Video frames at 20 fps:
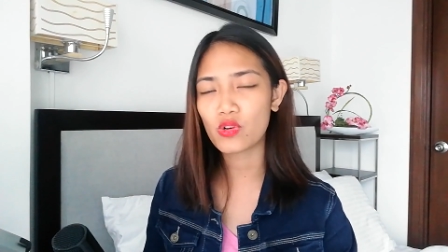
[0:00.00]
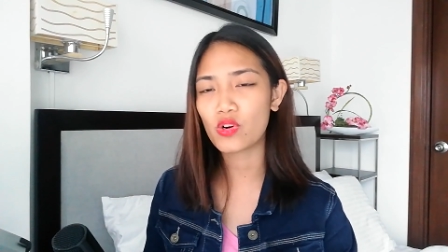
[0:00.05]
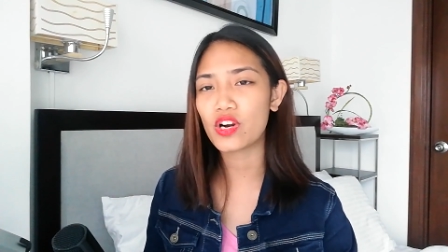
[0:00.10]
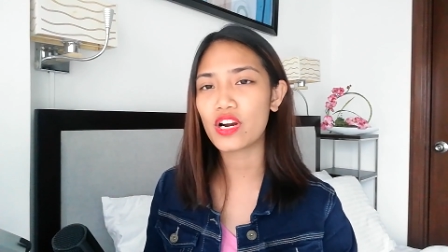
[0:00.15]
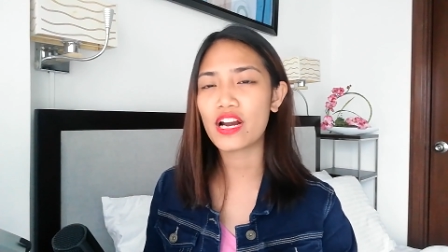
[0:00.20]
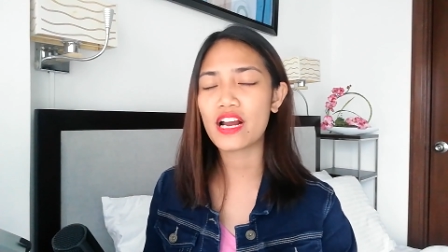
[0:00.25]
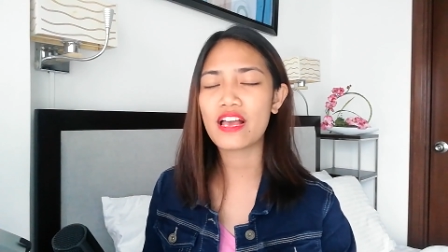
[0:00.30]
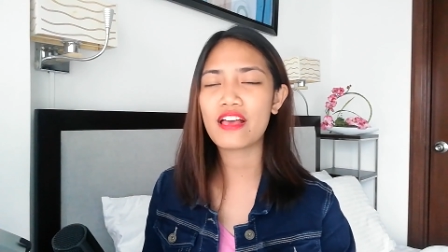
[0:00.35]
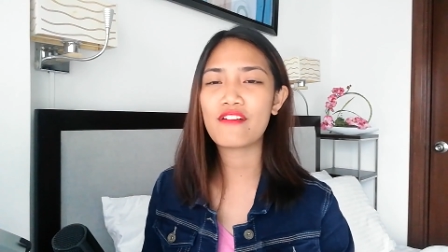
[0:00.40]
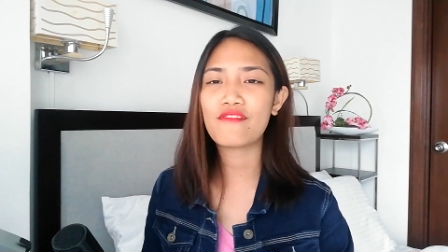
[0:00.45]

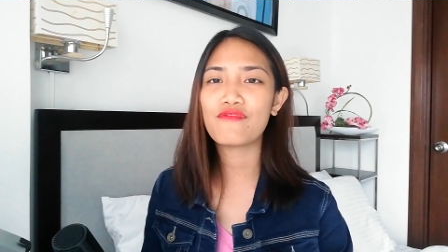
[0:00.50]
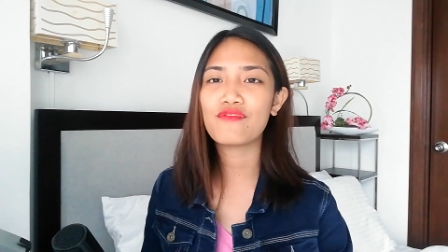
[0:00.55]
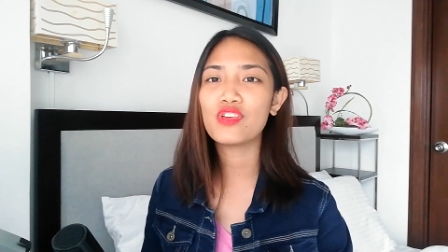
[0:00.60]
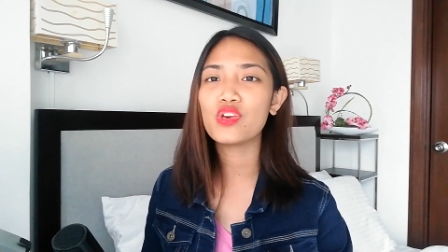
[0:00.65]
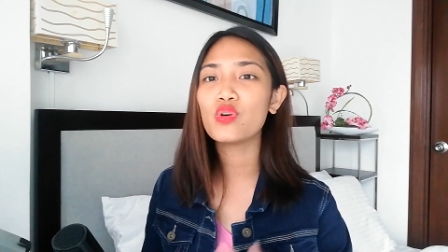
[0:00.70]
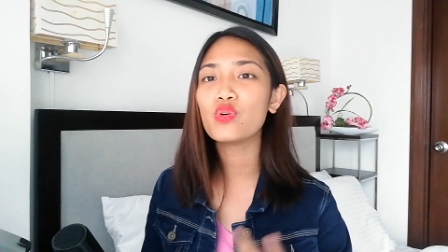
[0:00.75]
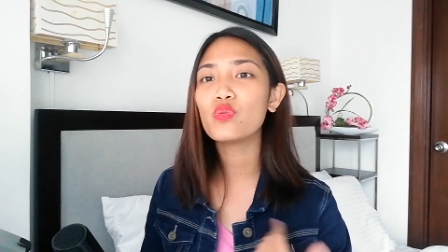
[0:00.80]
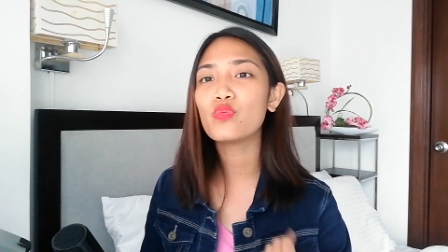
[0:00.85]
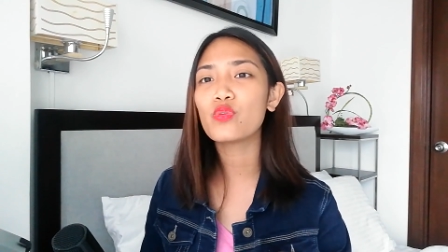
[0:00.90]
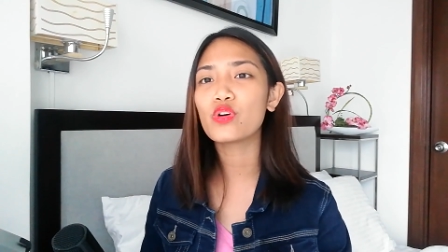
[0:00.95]
or
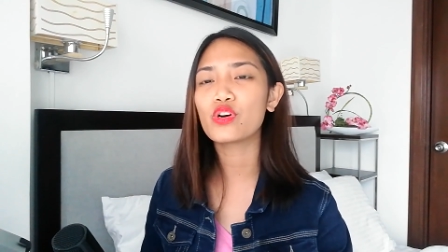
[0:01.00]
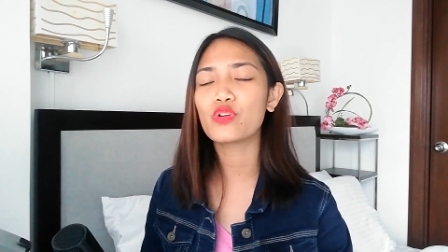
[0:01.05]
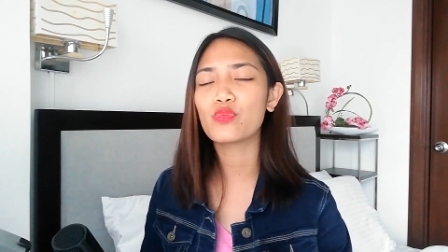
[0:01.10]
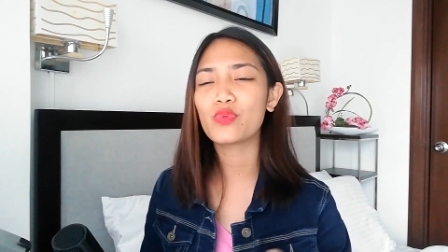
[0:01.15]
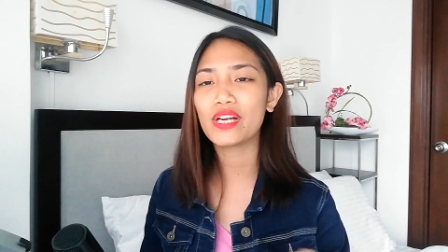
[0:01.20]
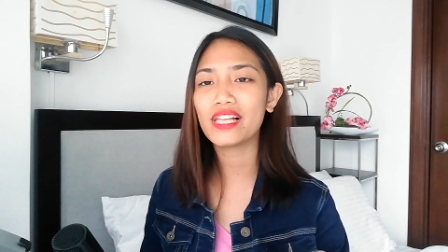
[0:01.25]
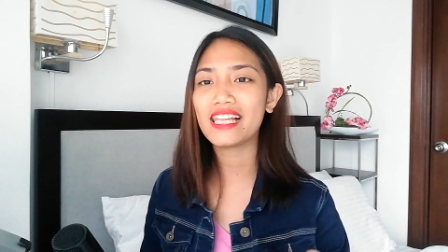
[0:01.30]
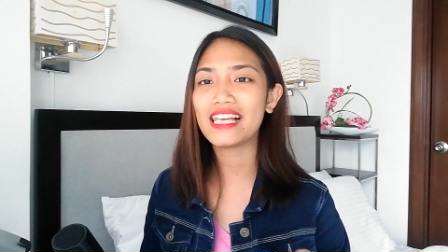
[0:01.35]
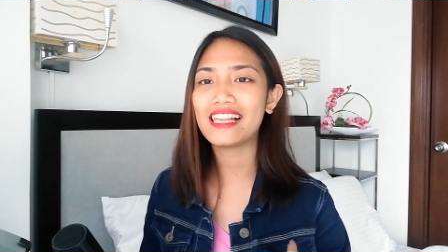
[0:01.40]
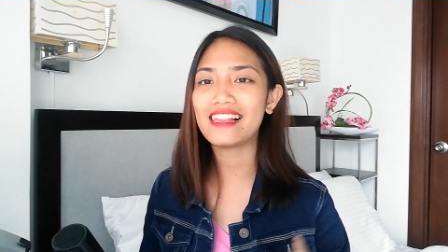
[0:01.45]
if you were
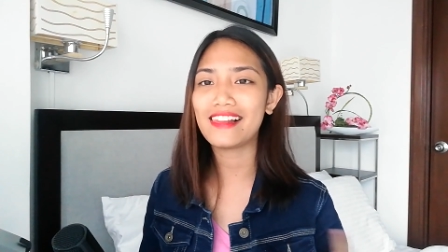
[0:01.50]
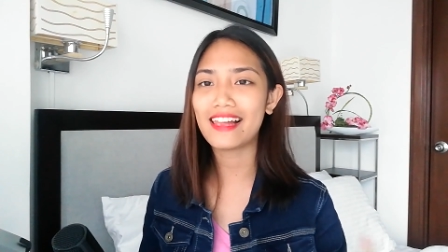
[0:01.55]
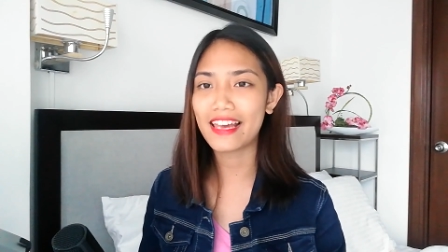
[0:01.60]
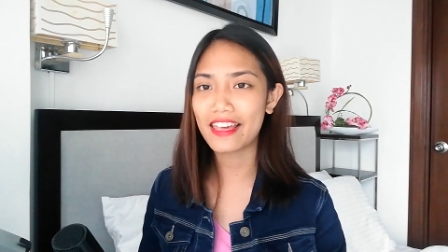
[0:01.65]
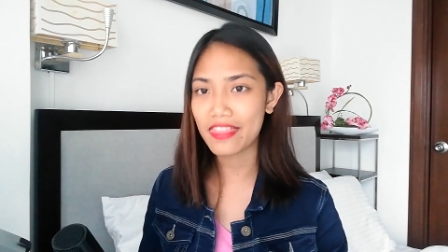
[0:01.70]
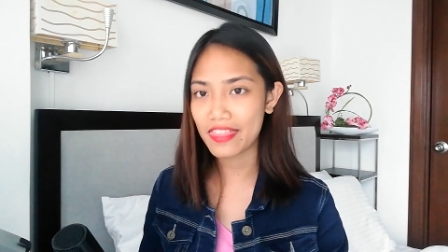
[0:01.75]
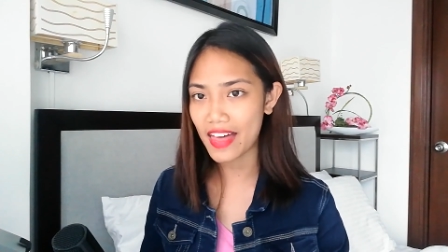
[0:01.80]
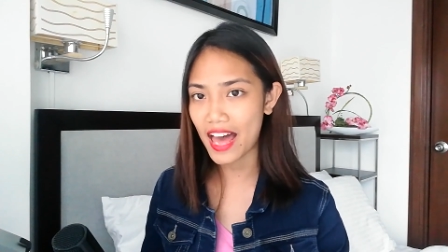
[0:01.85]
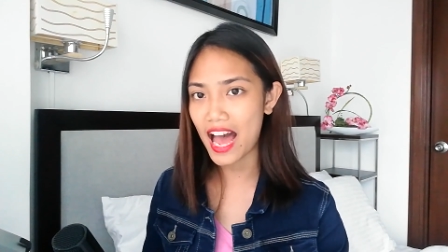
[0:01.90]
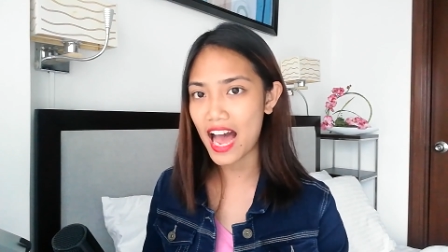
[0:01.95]
really
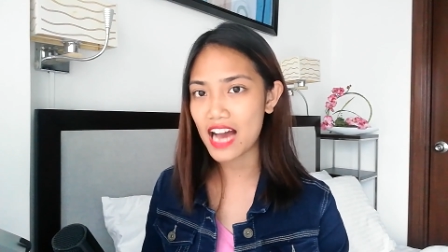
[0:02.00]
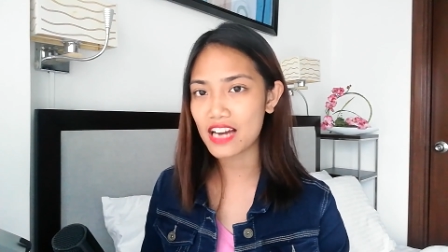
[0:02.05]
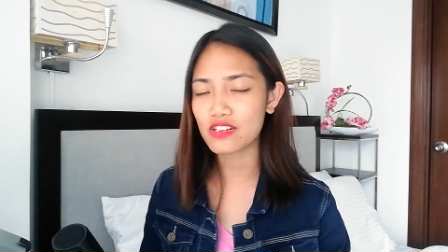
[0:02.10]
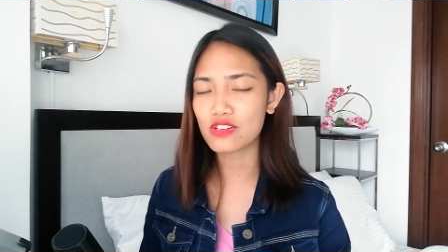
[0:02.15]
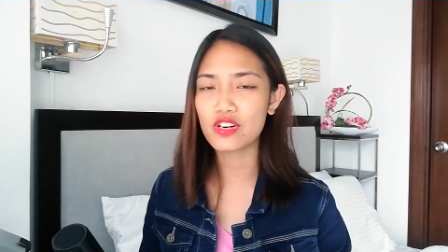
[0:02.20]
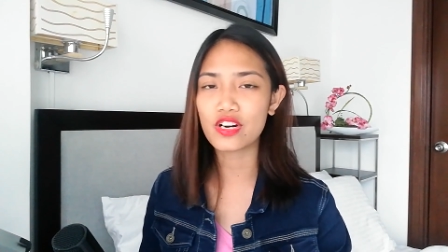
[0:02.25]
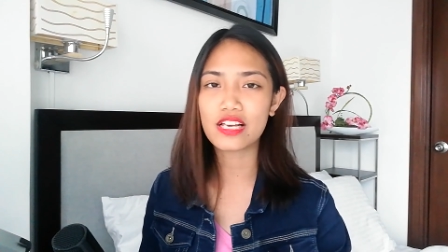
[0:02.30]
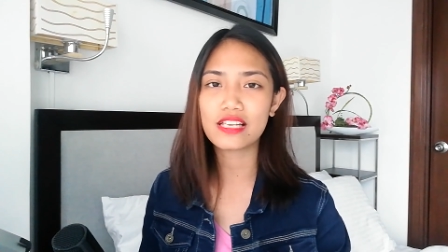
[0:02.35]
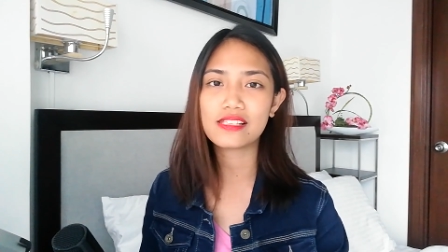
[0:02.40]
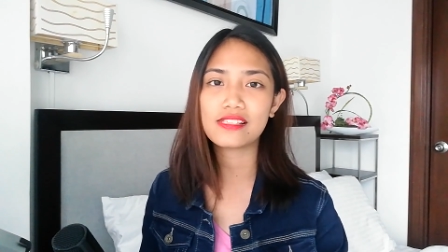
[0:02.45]
like that,
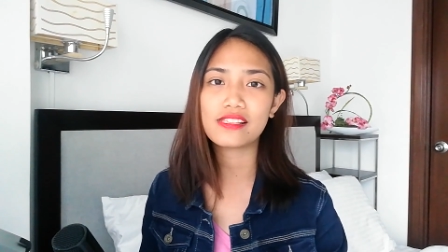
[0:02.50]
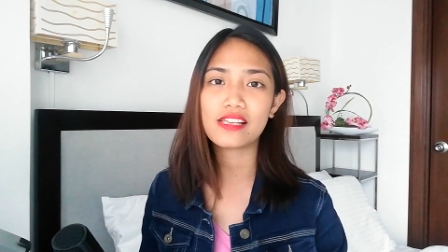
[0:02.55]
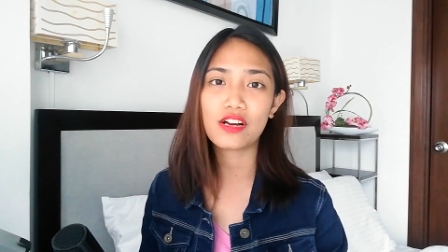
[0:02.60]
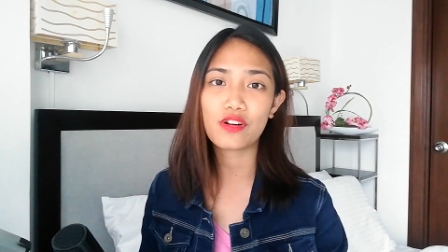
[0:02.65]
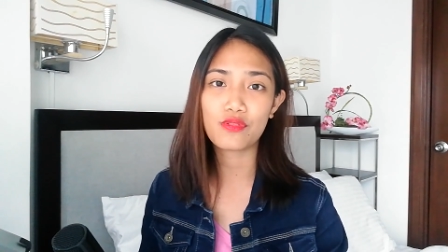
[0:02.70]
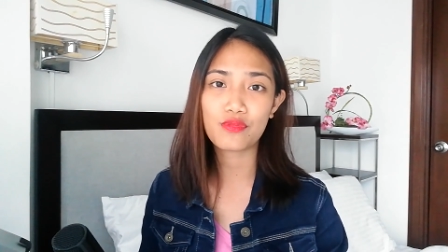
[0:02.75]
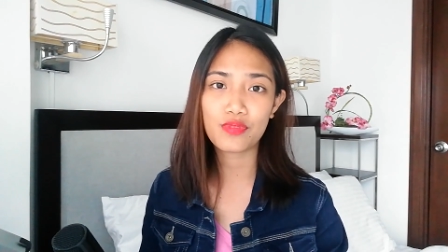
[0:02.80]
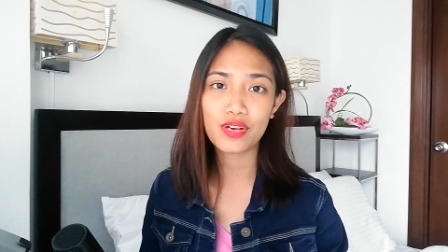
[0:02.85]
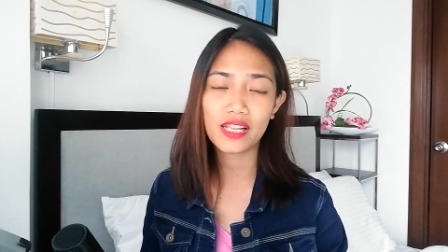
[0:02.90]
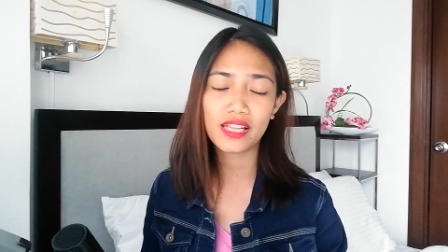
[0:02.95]
or is
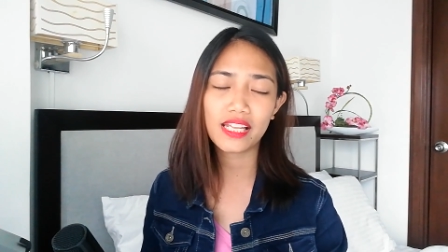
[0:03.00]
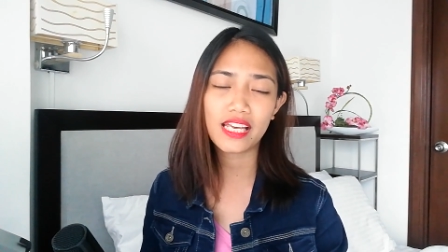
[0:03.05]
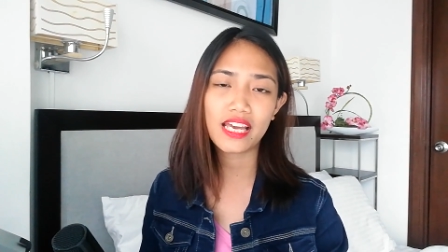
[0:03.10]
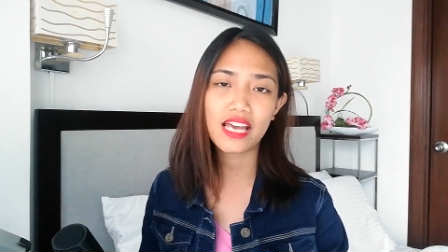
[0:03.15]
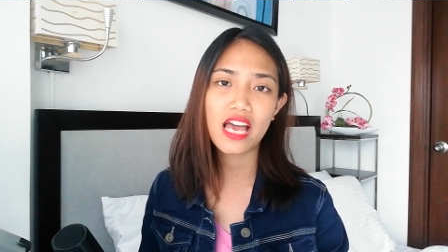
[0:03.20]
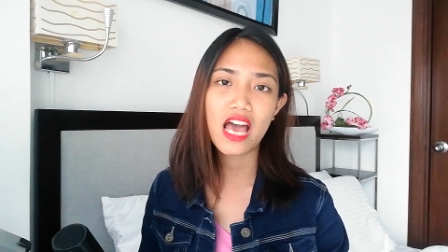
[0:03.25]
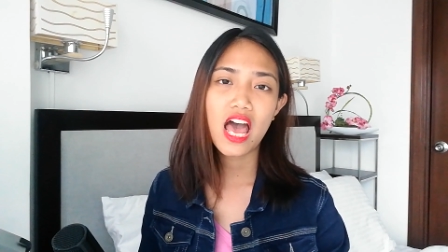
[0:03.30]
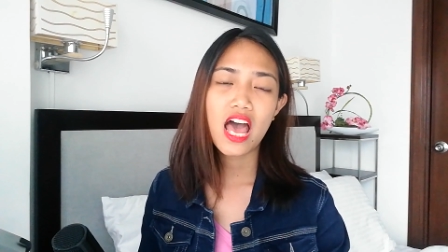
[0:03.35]
there really